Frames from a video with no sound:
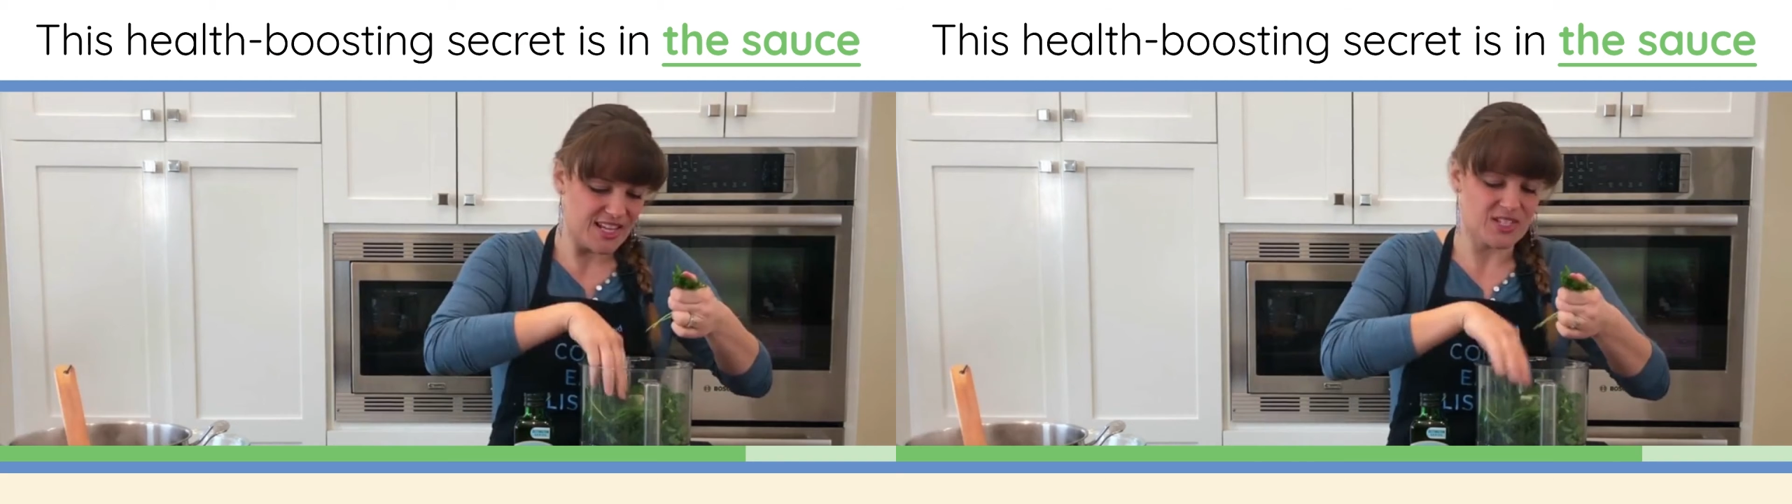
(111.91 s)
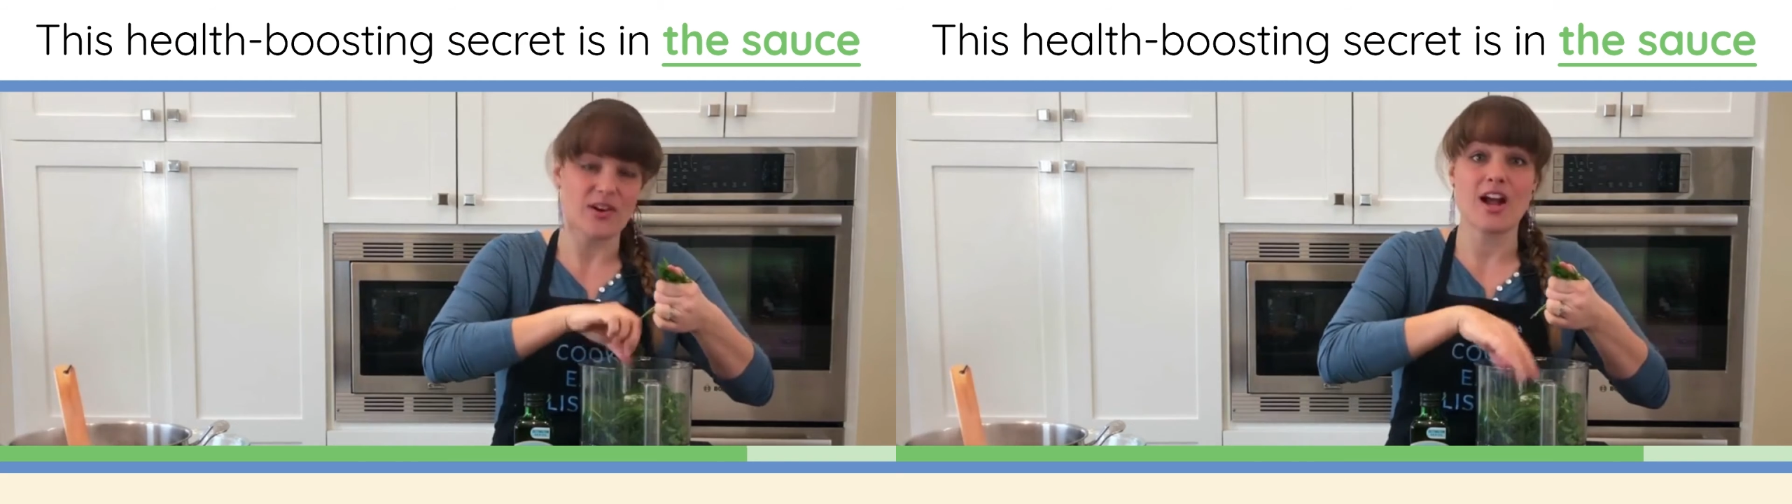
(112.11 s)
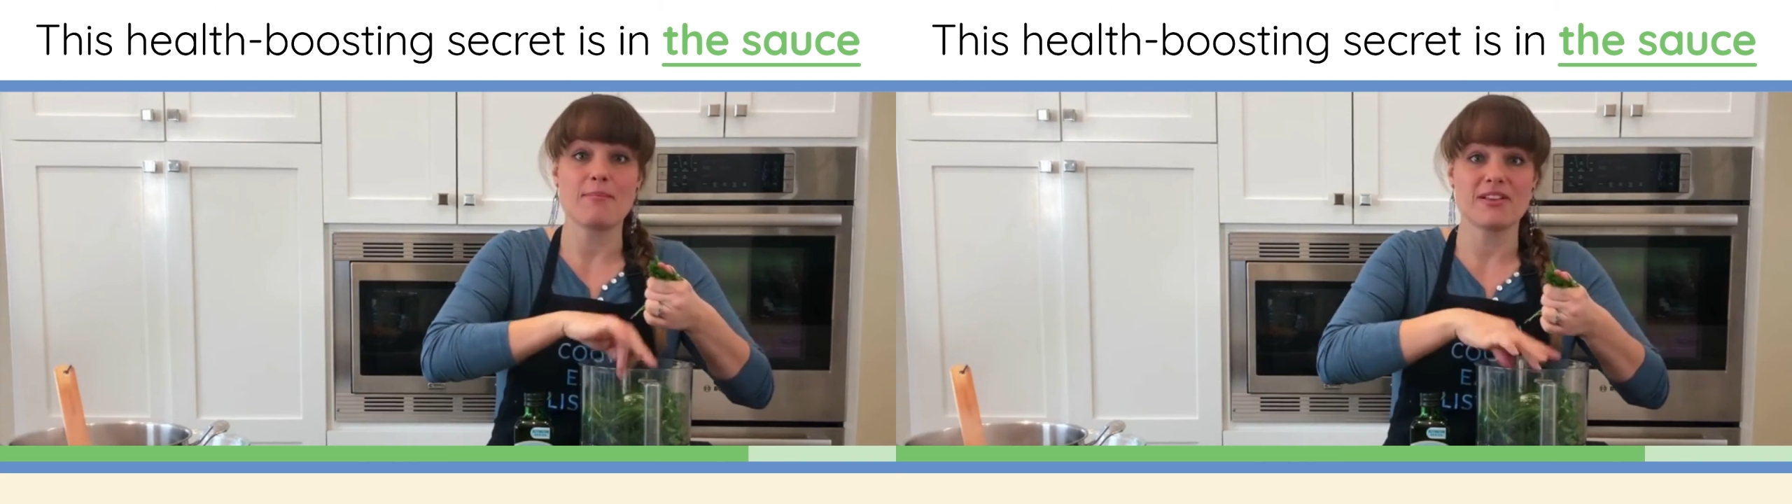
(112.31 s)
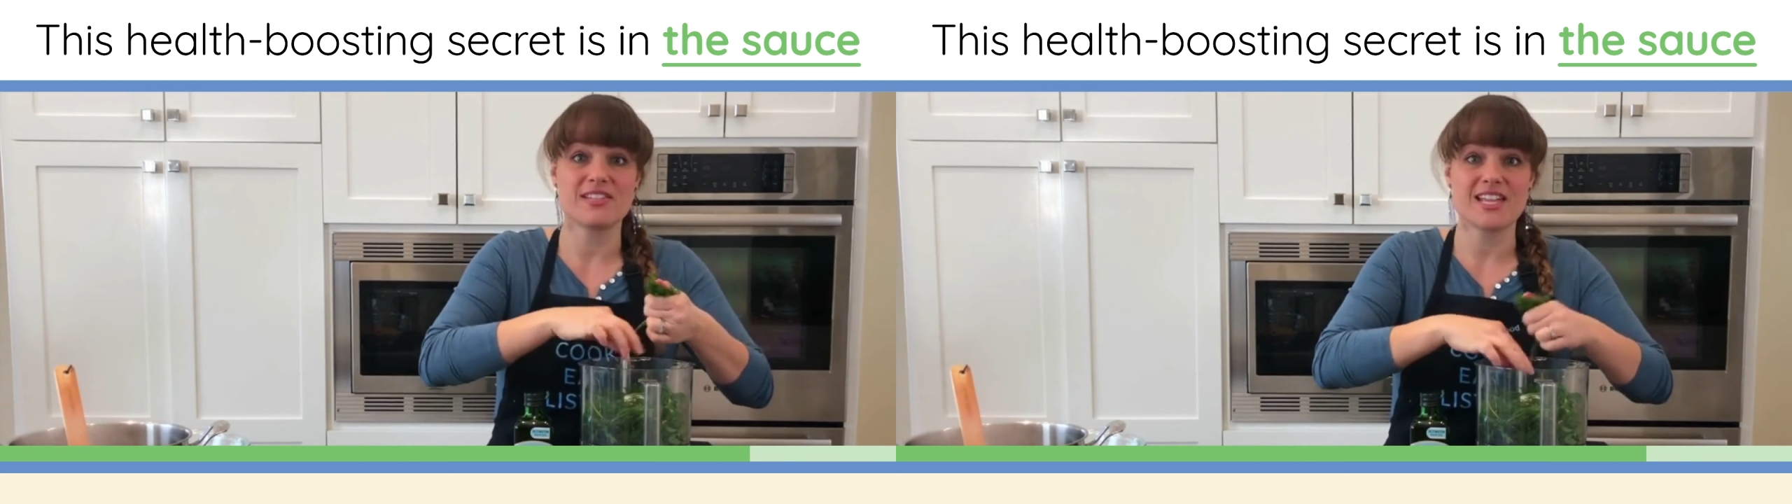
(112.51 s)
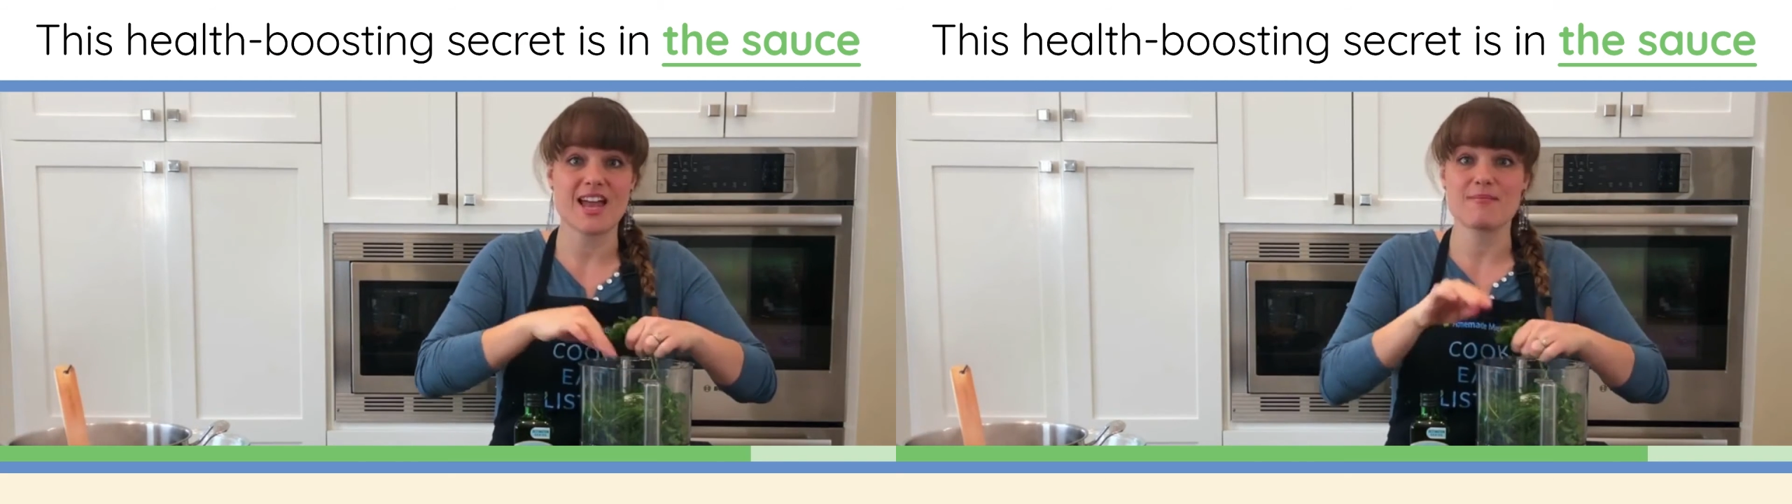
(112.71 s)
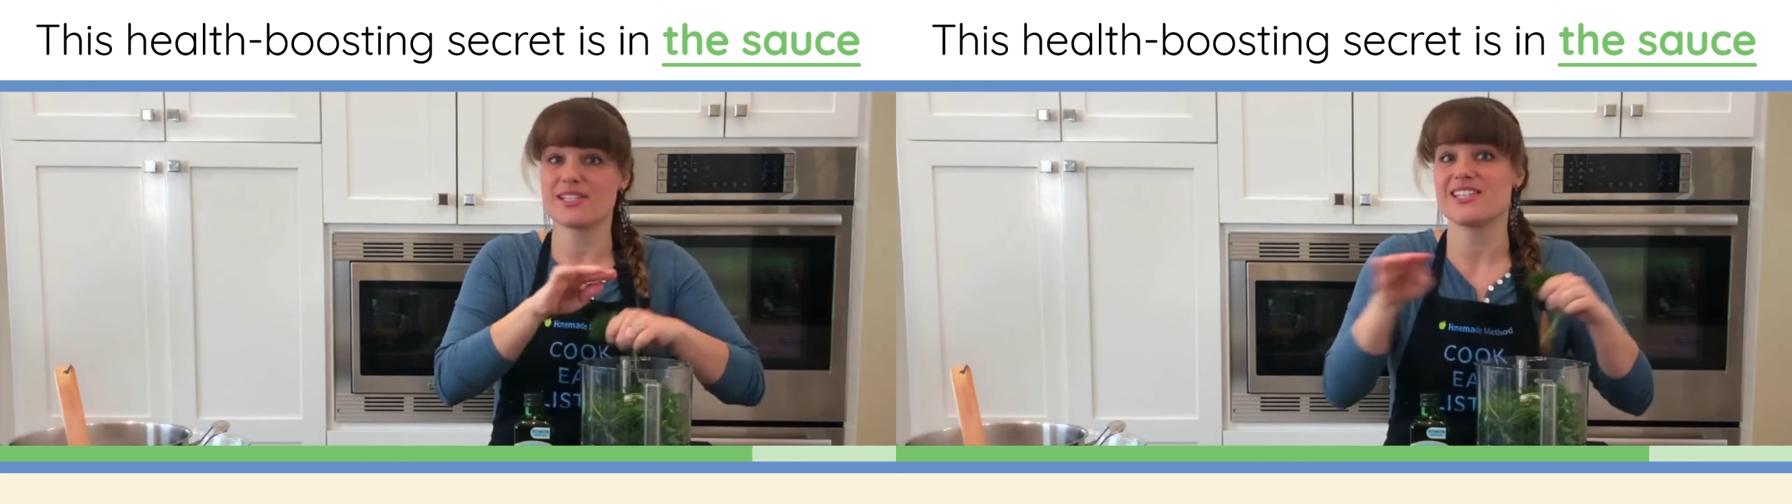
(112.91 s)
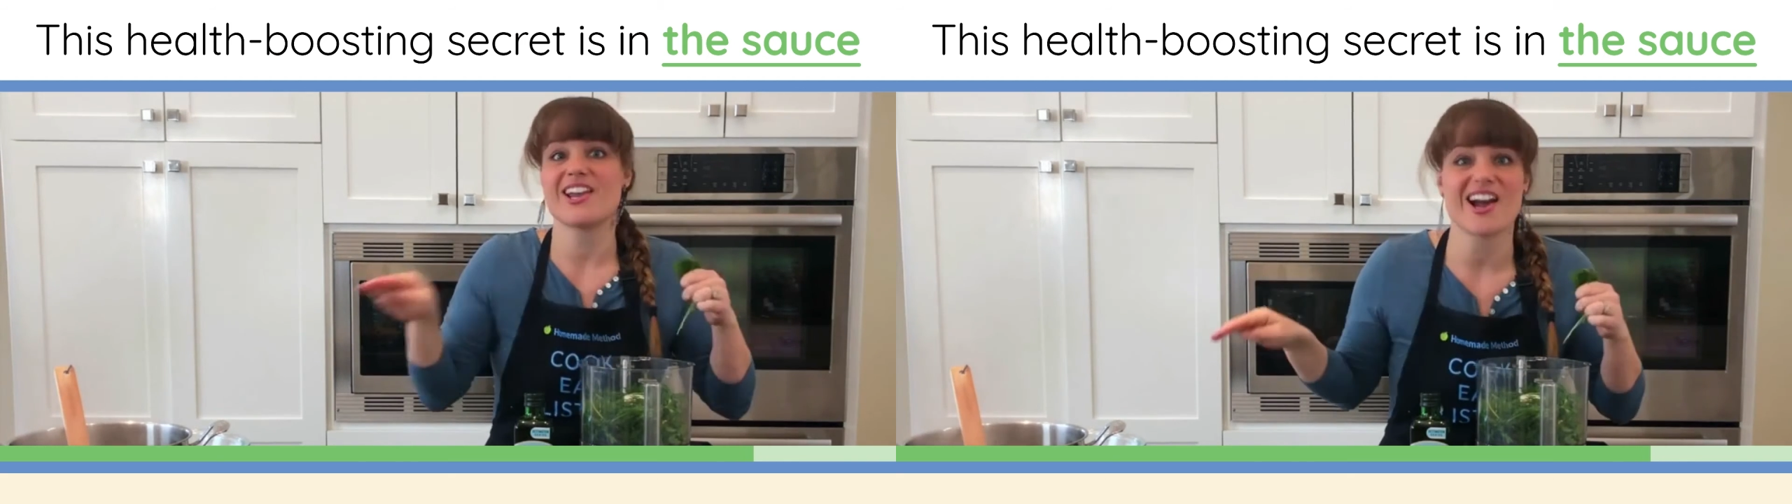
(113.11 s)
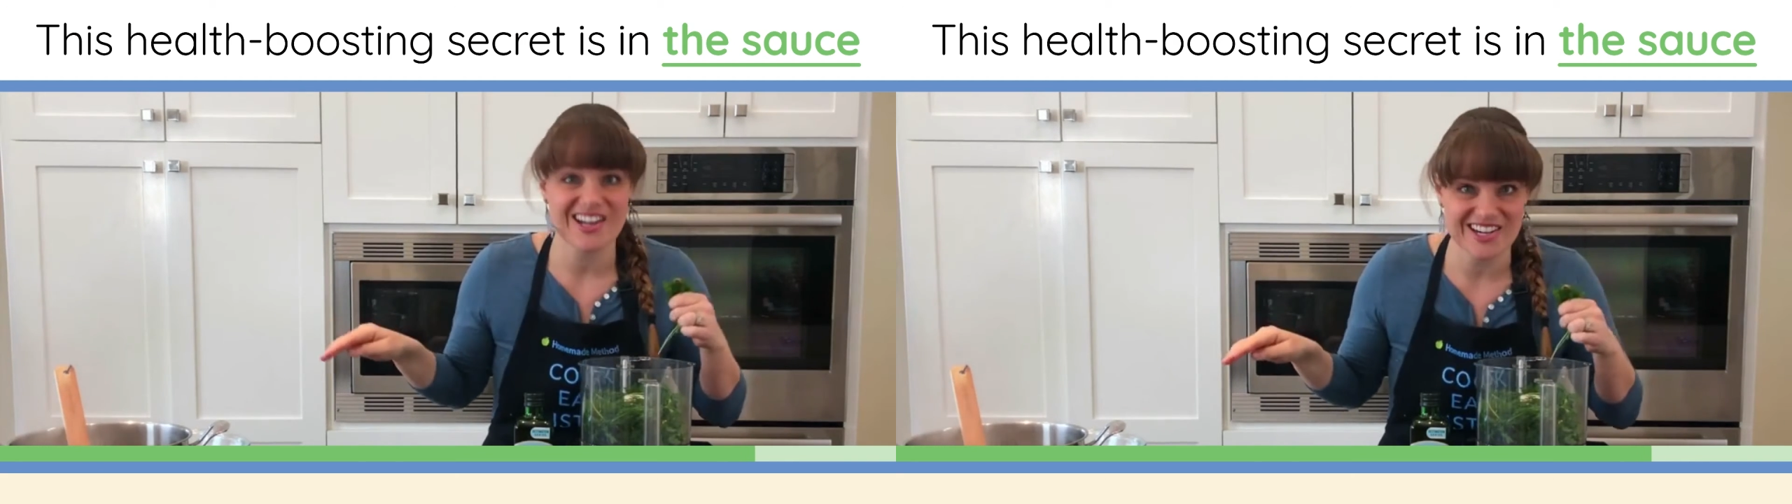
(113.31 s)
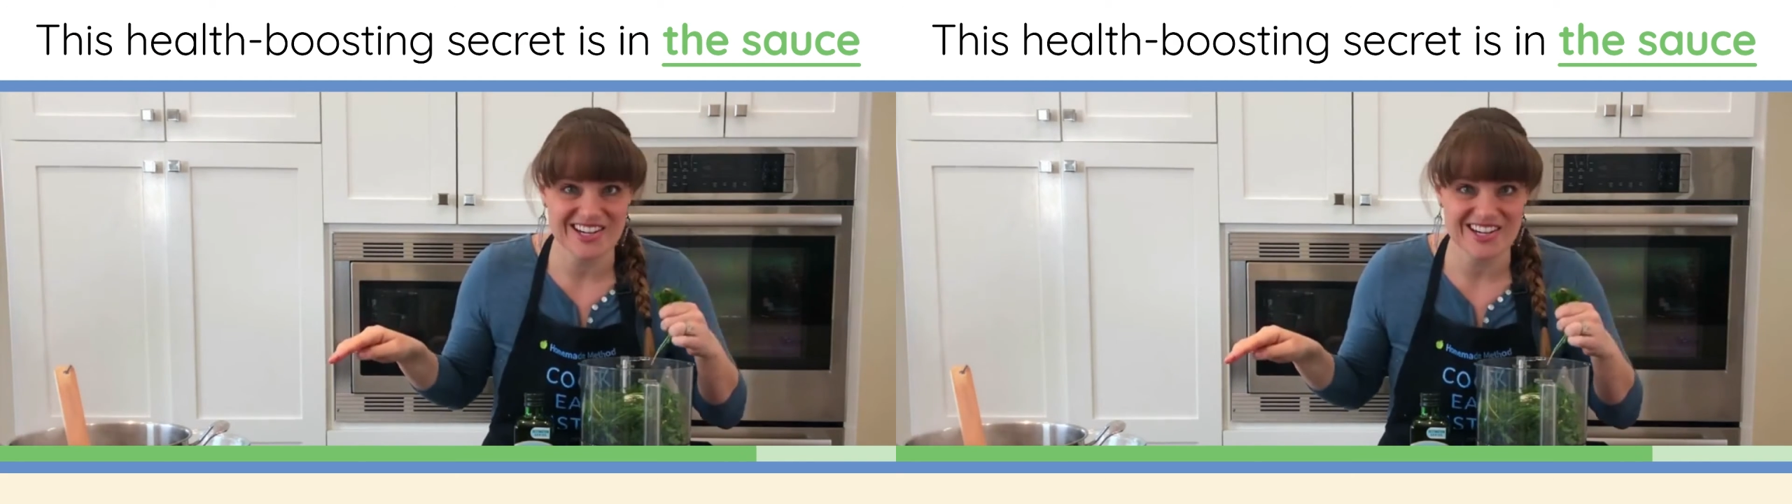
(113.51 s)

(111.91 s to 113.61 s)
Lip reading: so a couple of stems is not going to